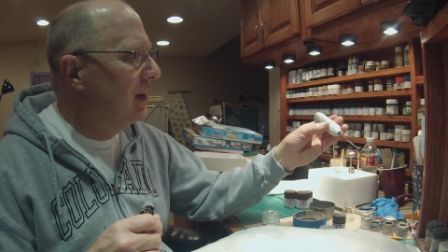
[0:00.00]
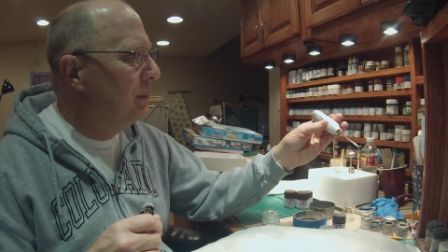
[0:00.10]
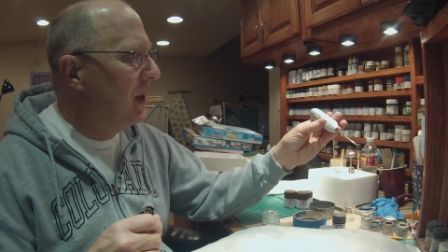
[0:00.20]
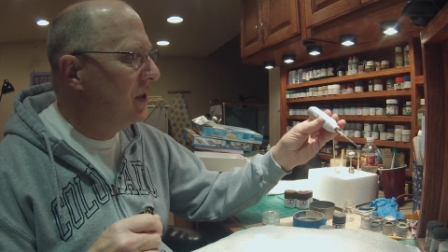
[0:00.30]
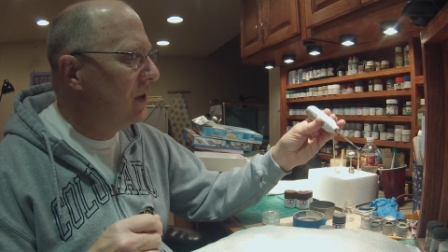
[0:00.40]

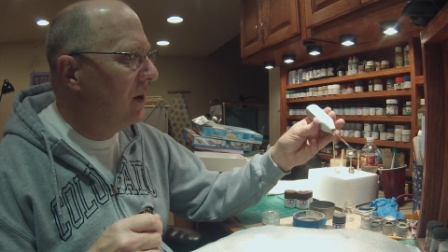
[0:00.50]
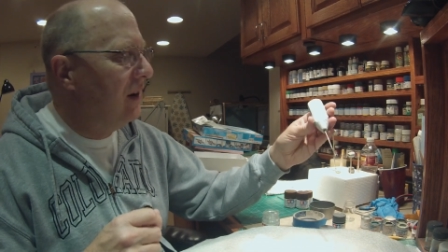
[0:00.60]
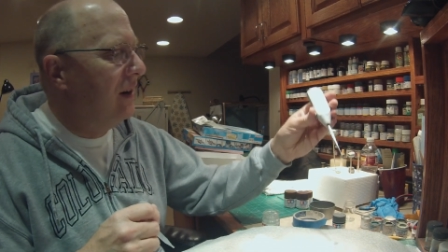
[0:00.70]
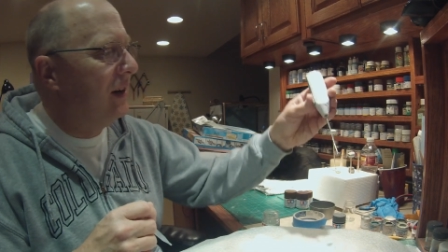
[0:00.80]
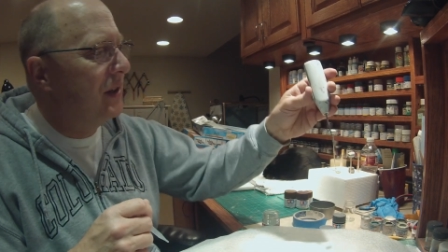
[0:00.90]
Mixer.
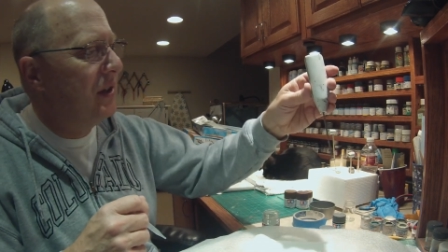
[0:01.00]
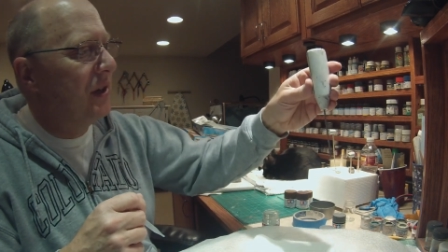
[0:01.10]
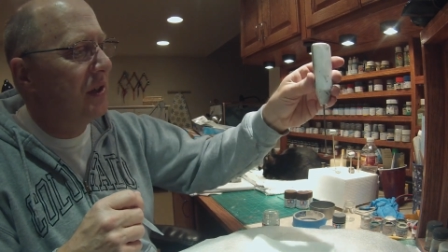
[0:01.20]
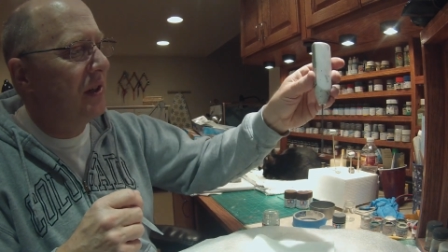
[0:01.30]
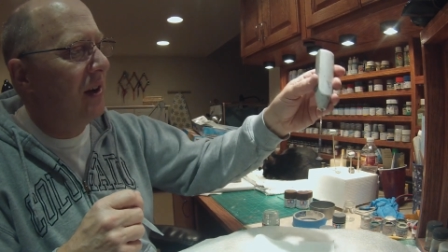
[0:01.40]
It's
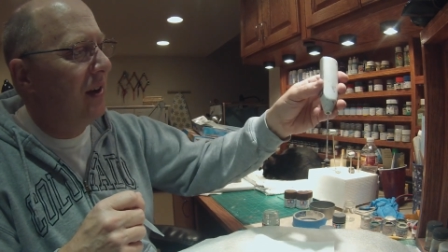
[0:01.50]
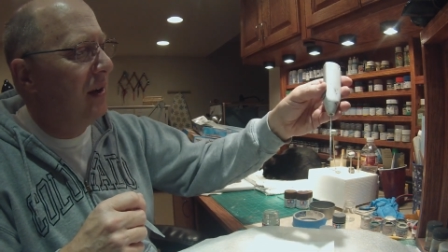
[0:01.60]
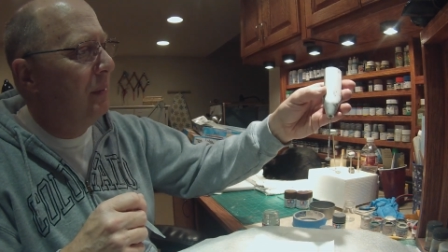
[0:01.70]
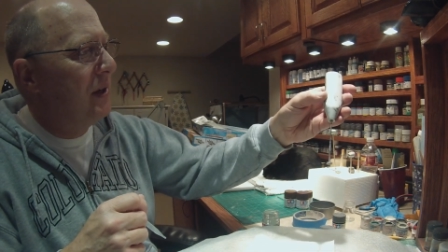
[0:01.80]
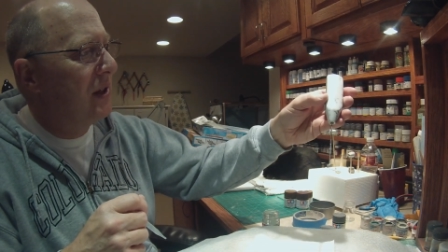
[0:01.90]
just
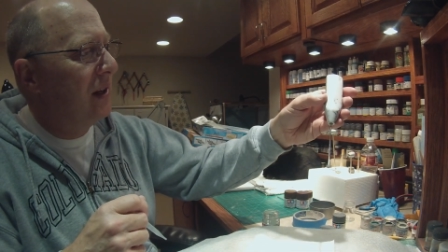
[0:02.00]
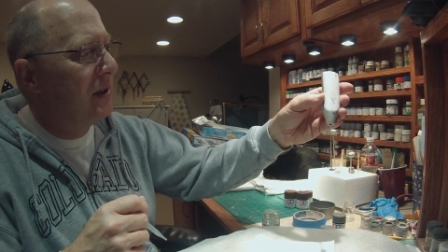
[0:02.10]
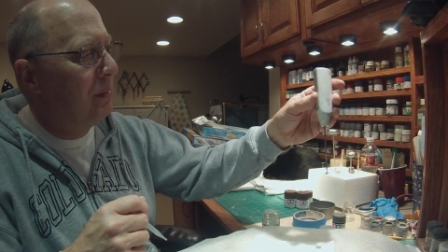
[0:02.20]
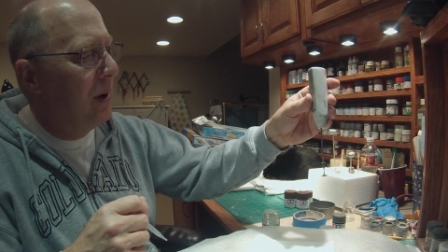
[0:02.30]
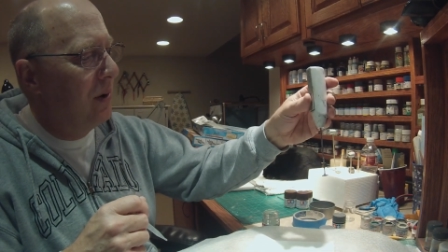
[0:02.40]
basically
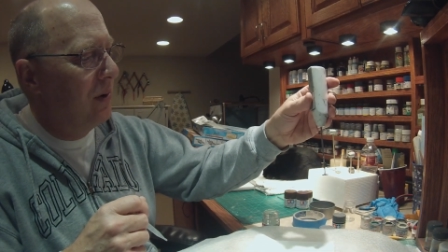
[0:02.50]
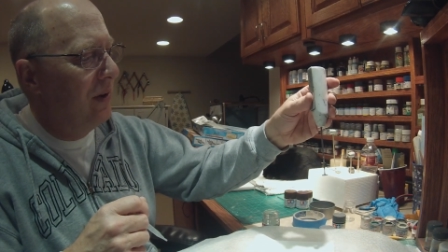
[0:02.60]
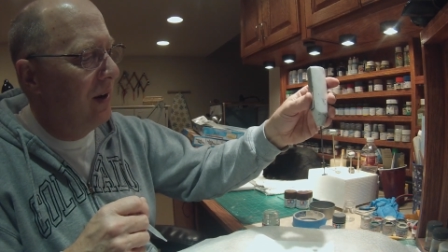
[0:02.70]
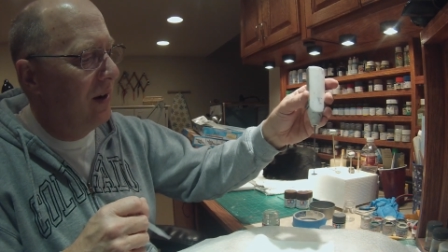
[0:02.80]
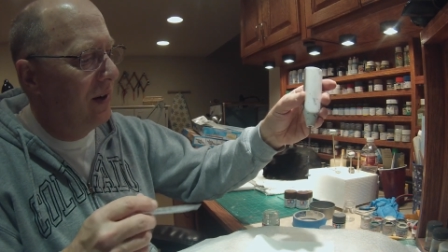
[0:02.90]
there's a motor in there.